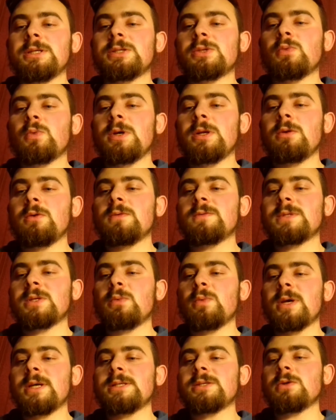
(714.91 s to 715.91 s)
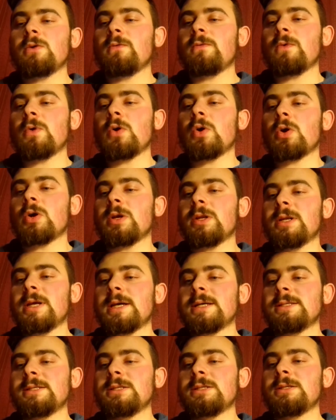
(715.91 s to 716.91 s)
is one of the ways of
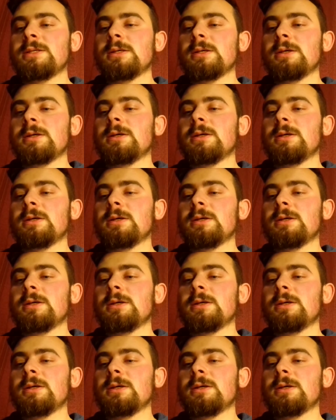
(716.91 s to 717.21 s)
organized